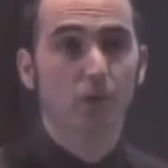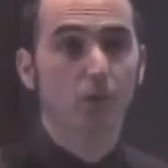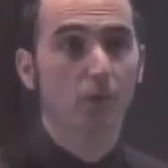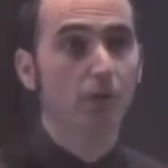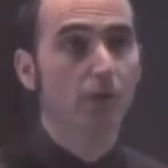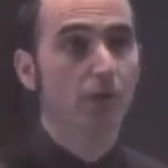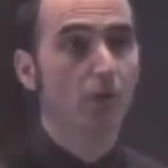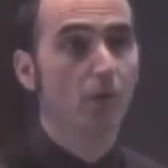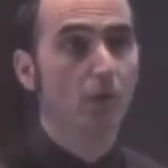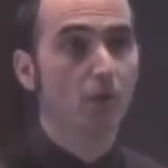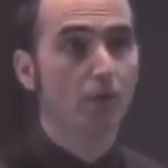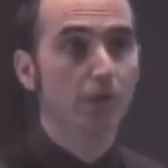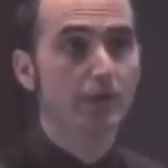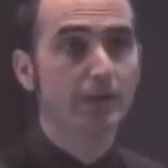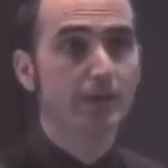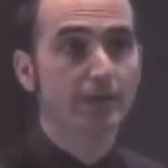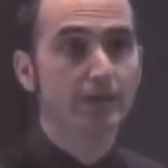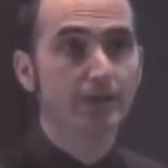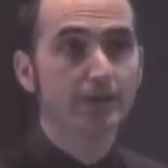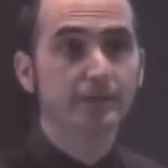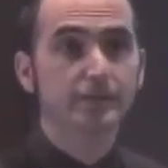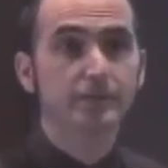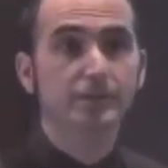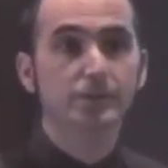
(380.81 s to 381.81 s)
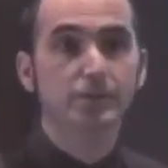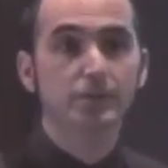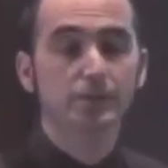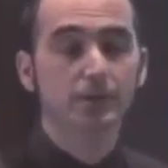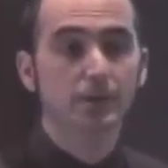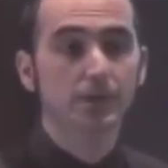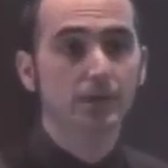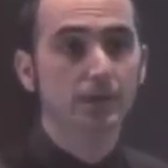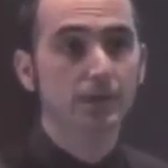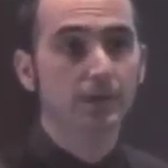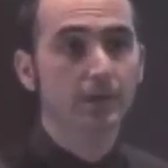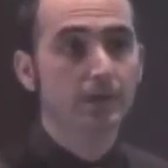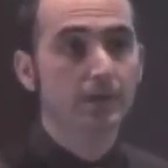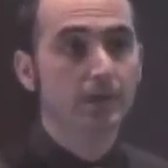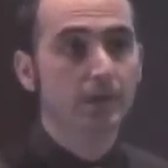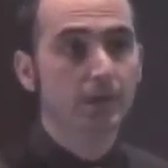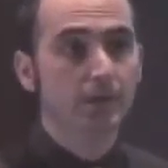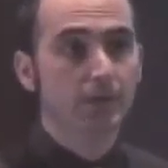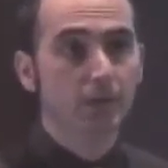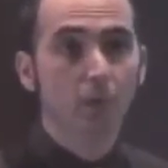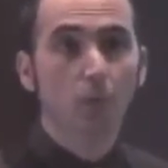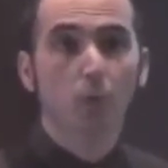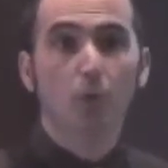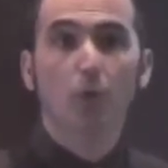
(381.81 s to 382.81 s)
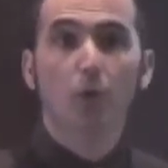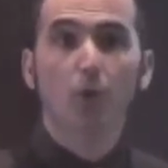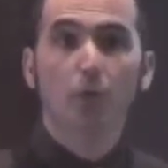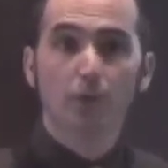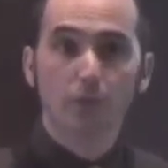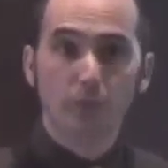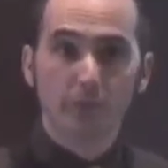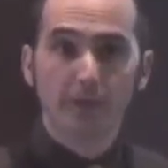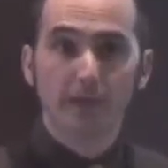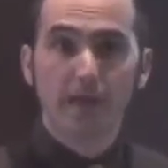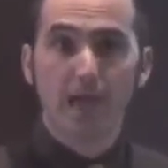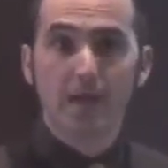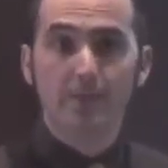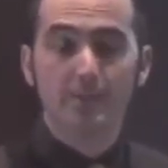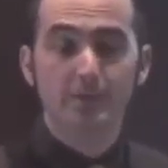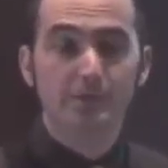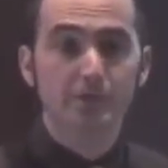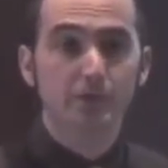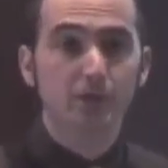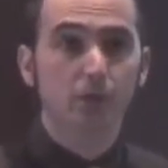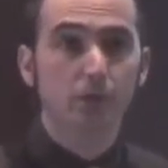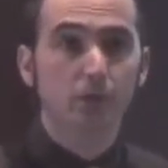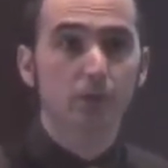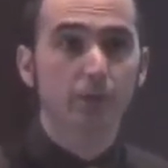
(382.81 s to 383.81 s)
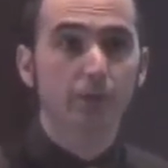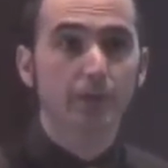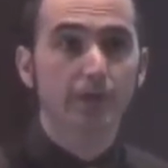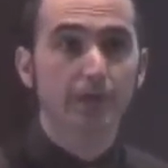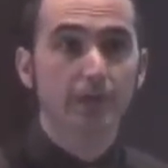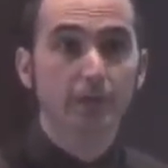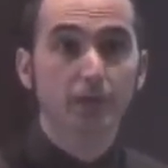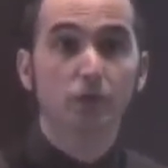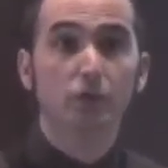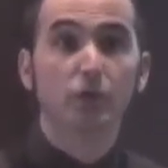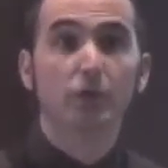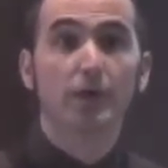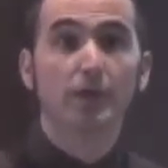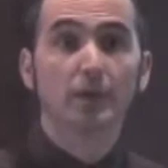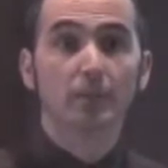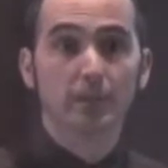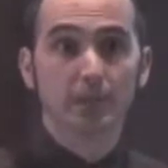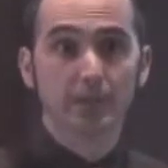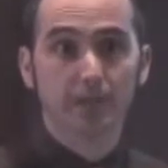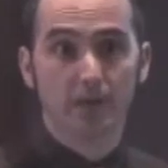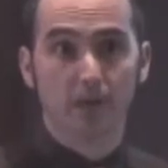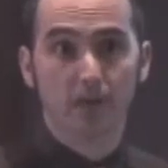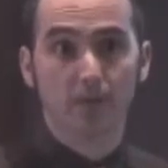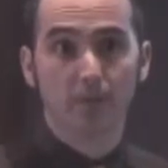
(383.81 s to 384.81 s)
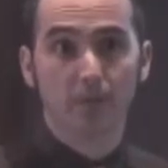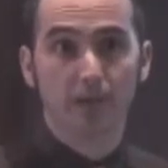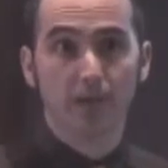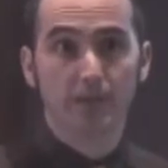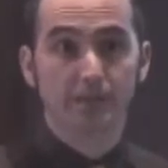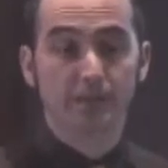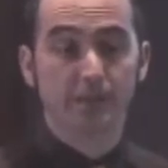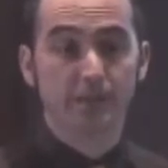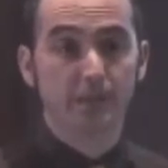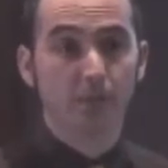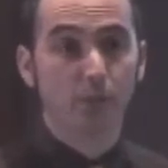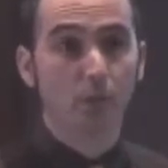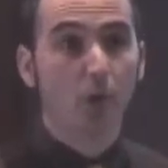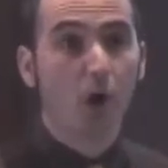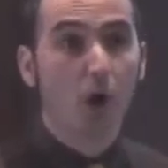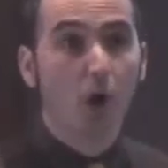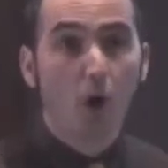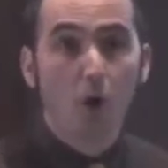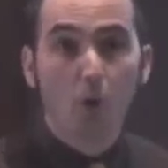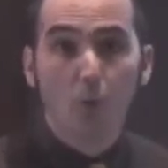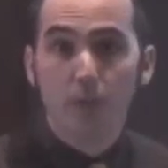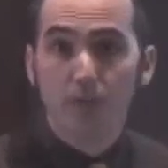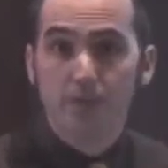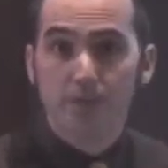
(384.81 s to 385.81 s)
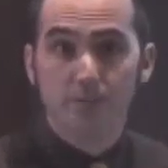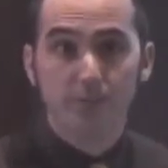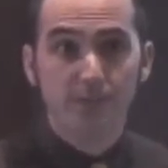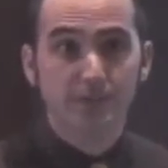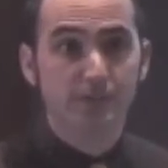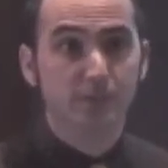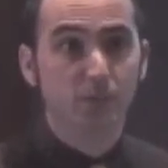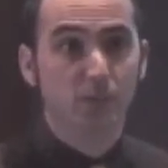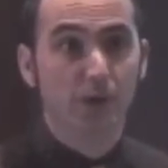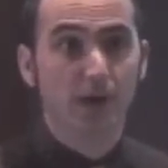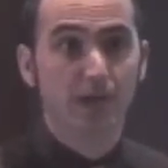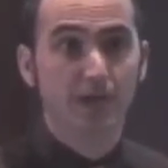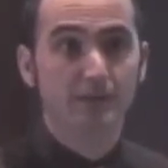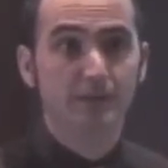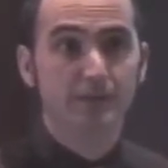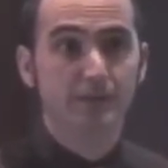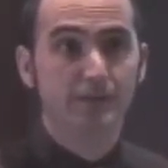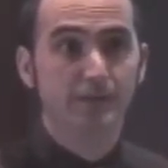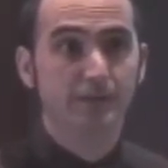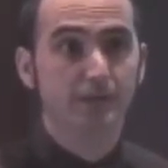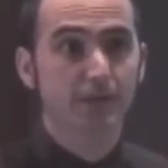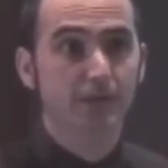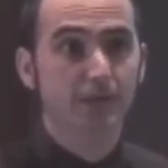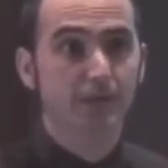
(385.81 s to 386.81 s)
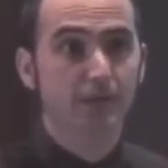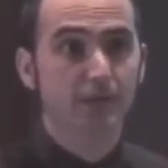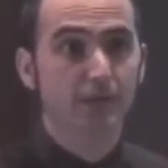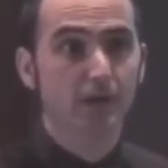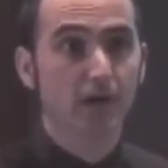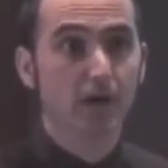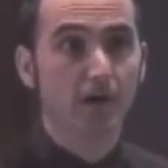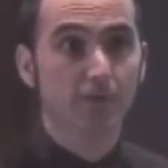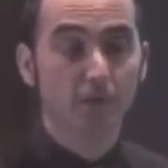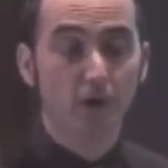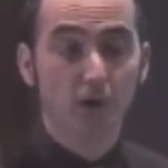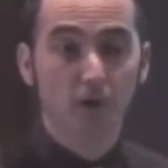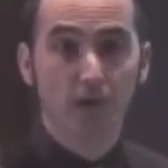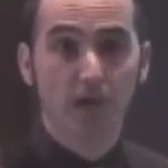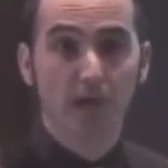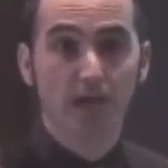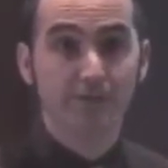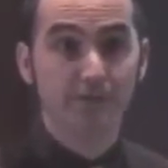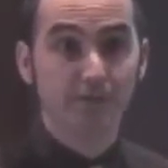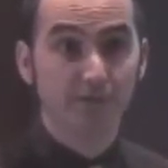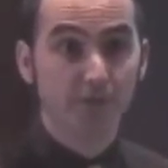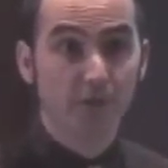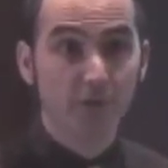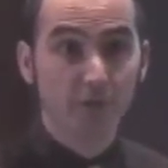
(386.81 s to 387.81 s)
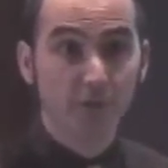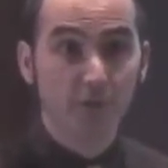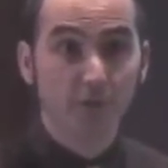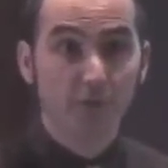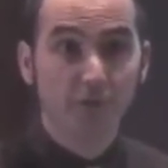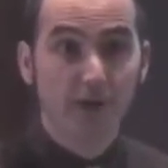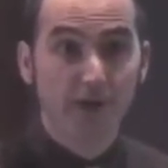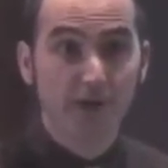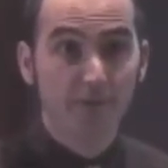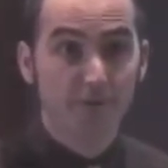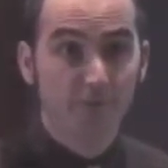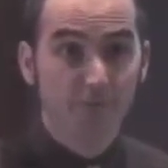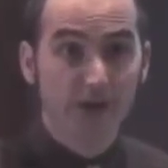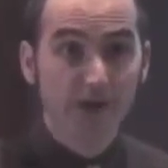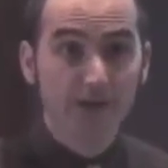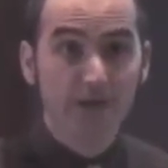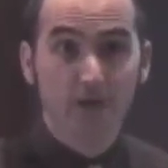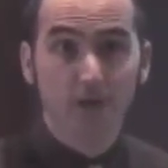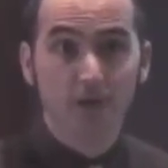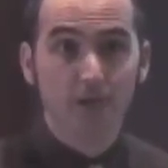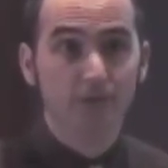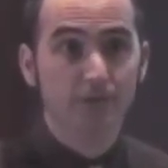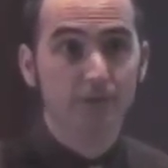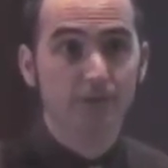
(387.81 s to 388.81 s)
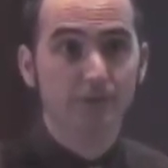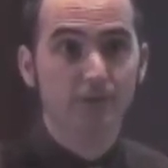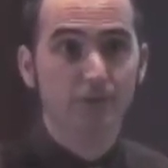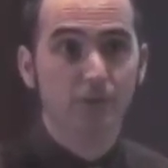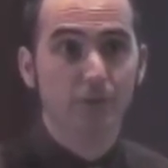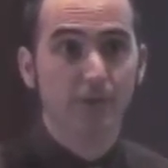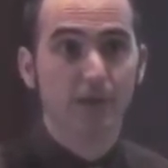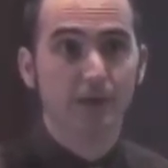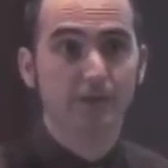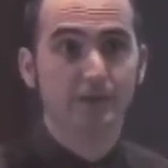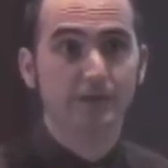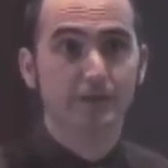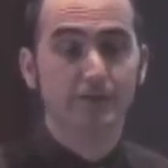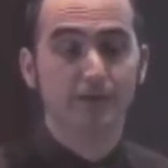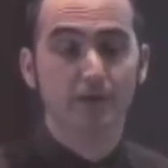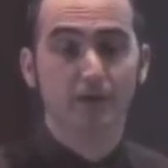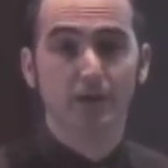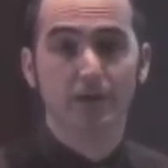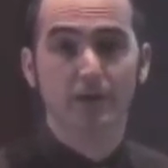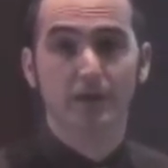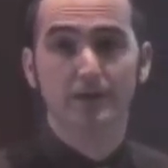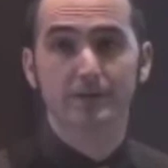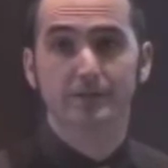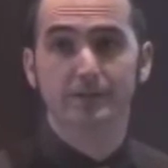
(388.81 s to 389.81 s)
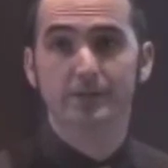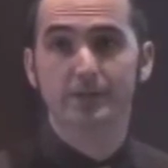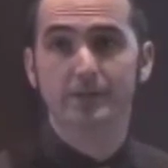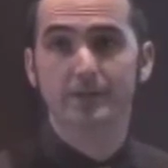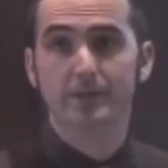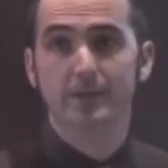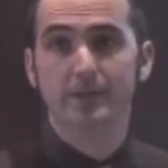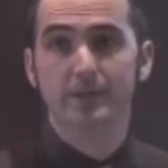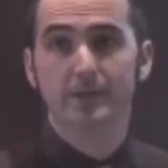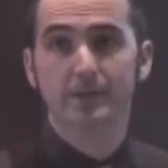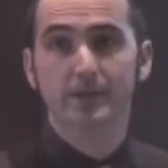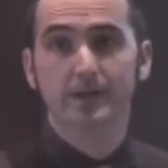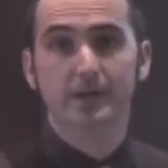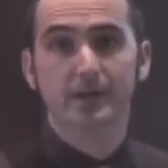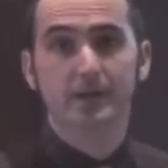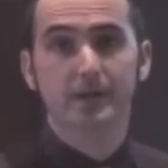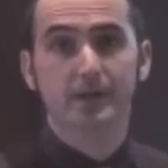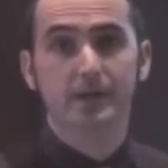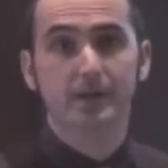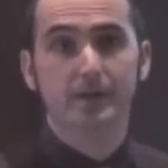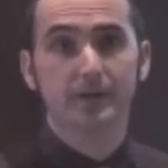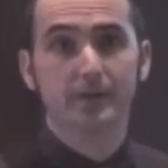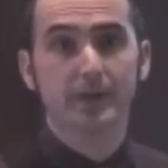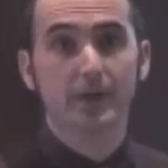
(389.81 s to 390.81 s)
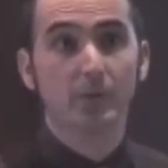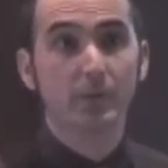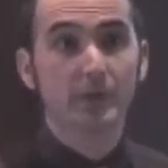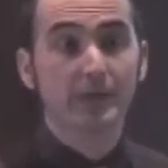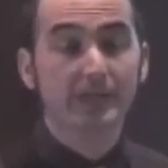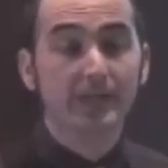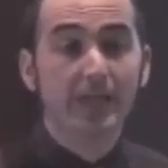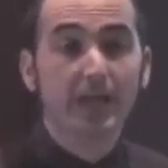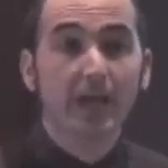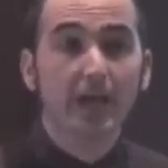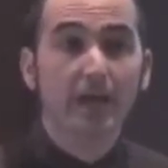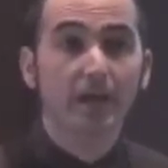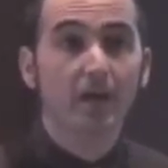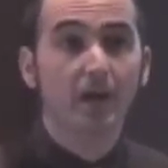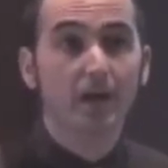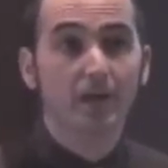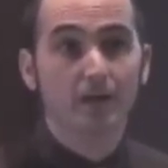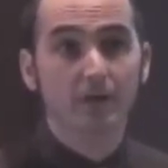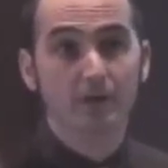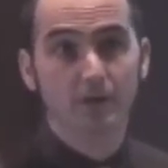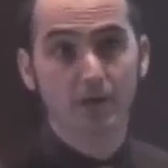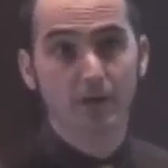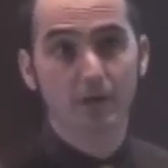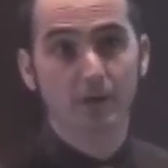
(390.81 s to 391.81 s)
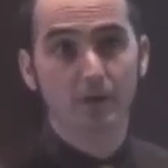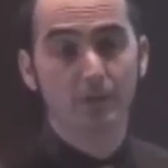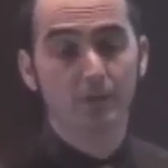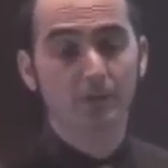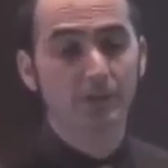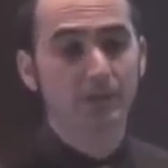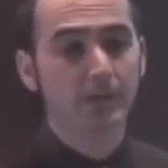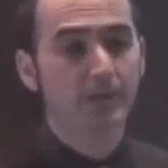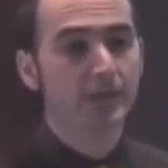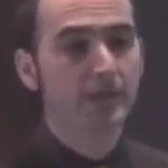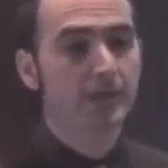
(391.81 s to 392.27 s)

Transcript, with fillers: Or, or is the world that we inhabit so incredibly complex that there will always be swaths uh, of our lives, very vital swaths of our lives, uh, that we cannot know.